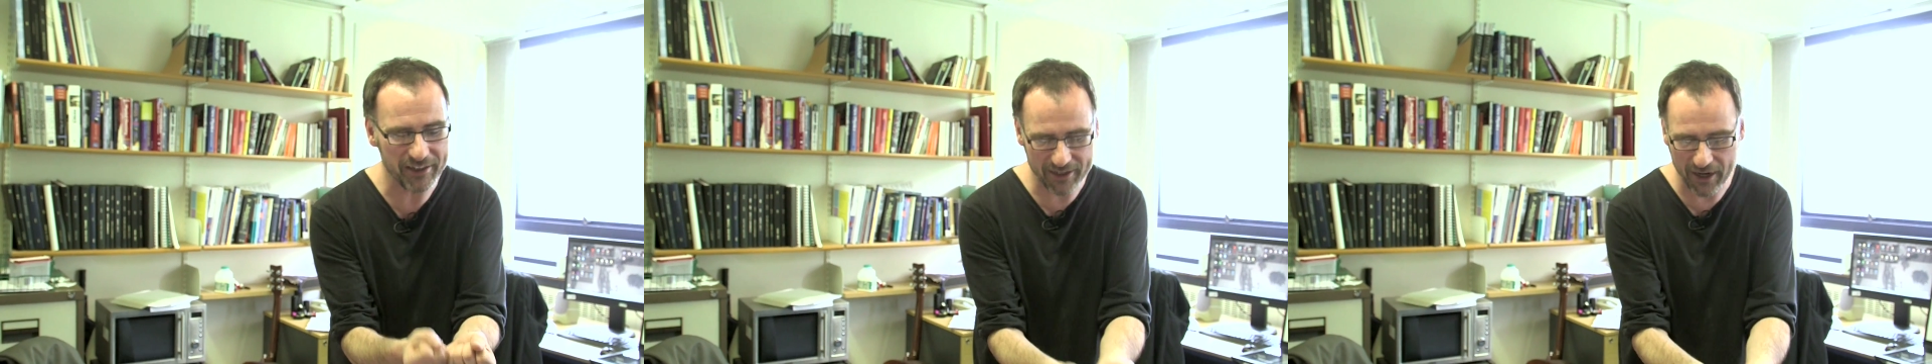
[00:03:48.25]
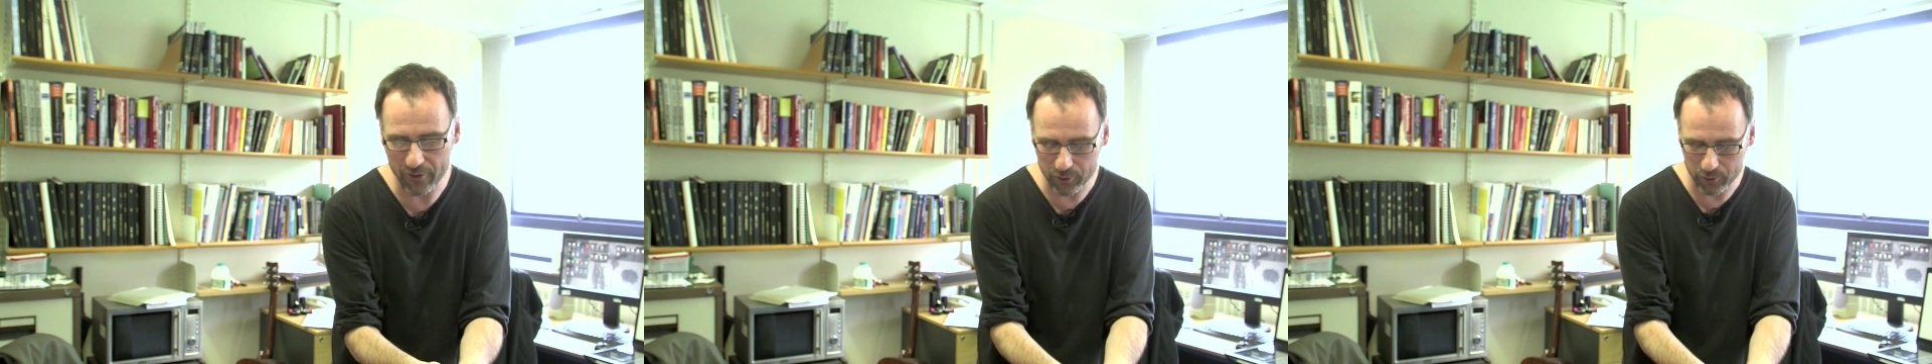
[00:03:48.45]

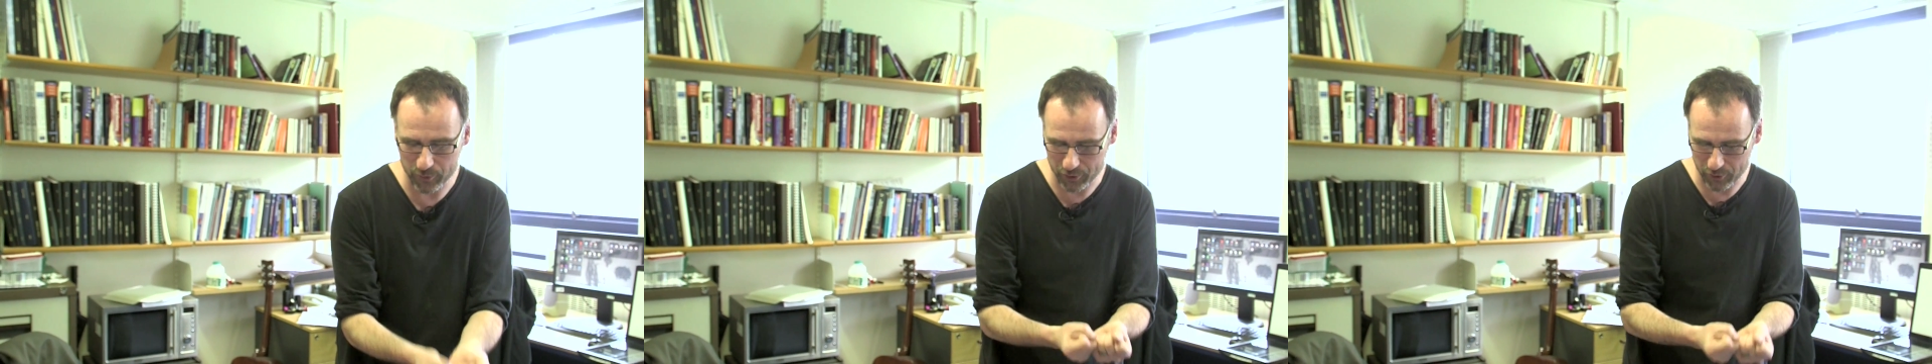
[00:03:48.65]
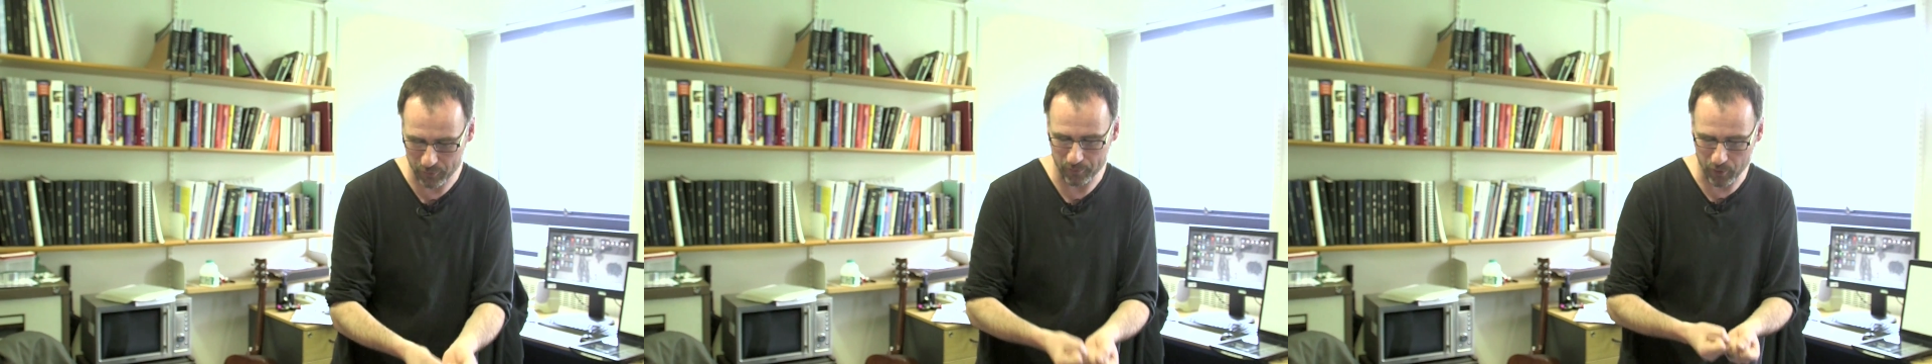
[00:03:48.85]
it down into
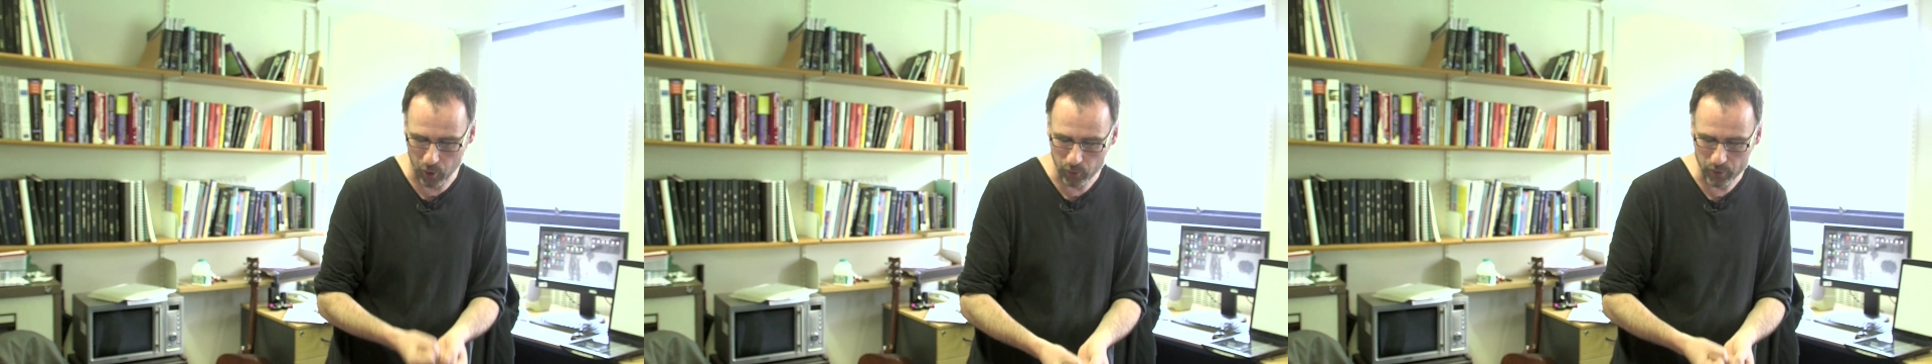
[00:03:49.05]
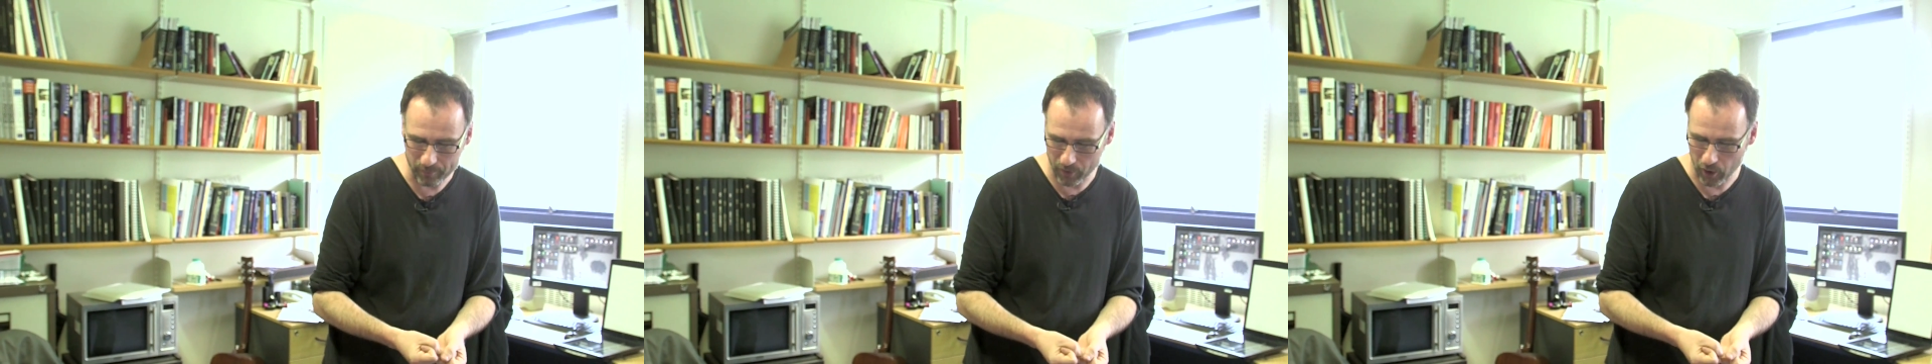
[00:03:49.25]
its
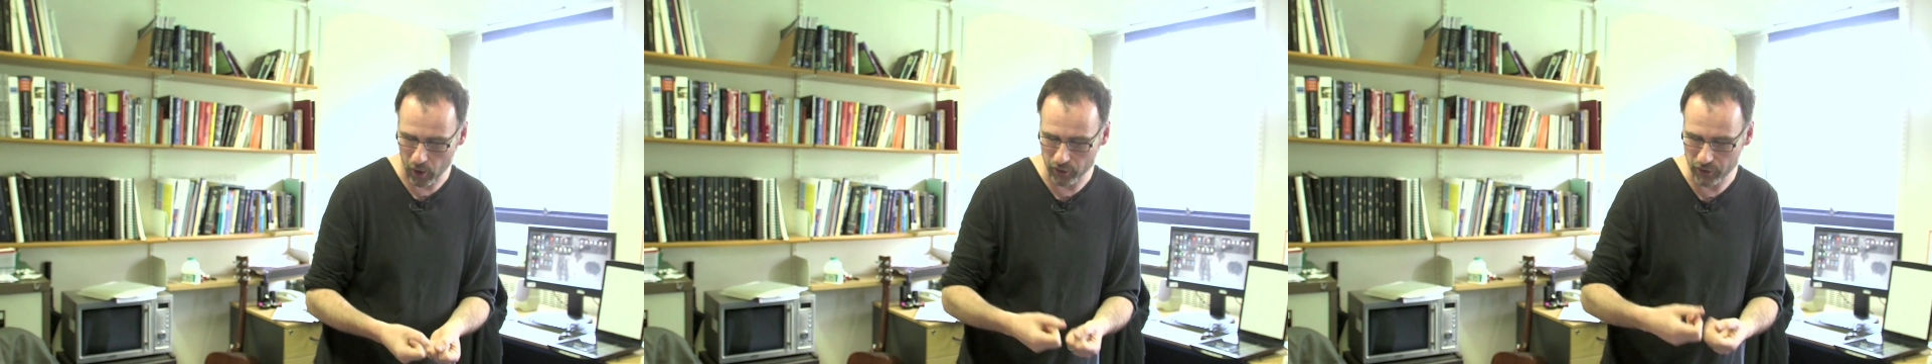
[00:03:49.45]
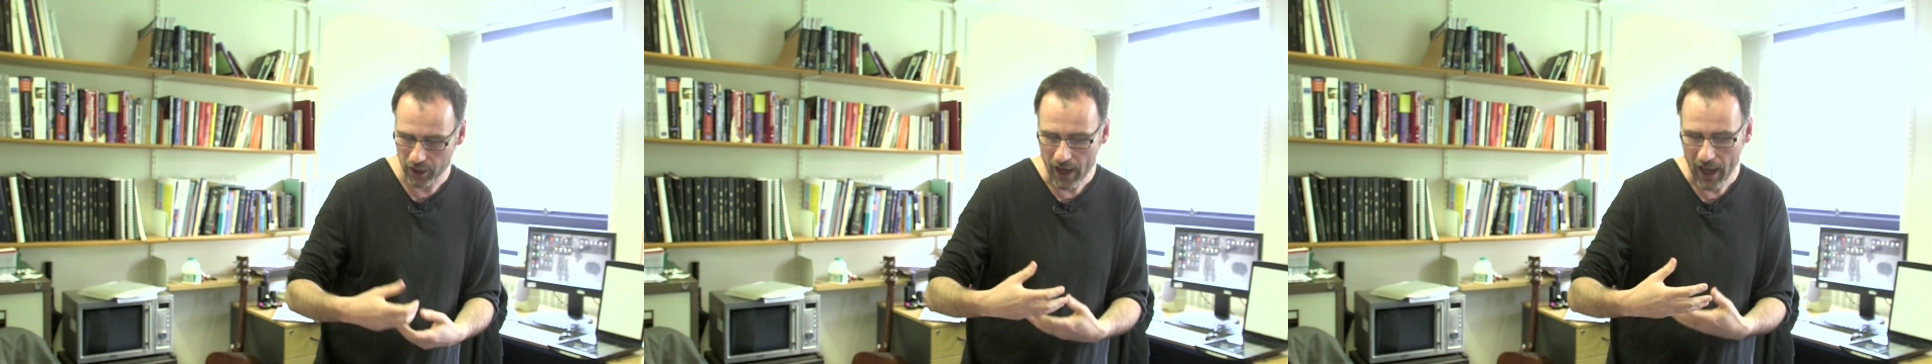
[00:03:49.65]
component
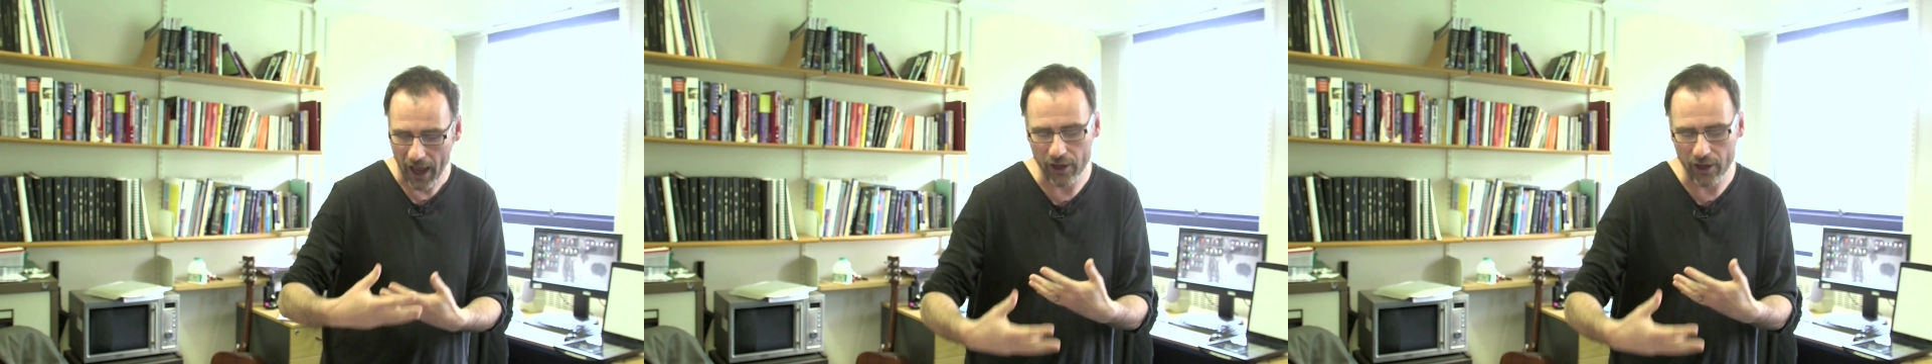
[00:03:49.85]
parts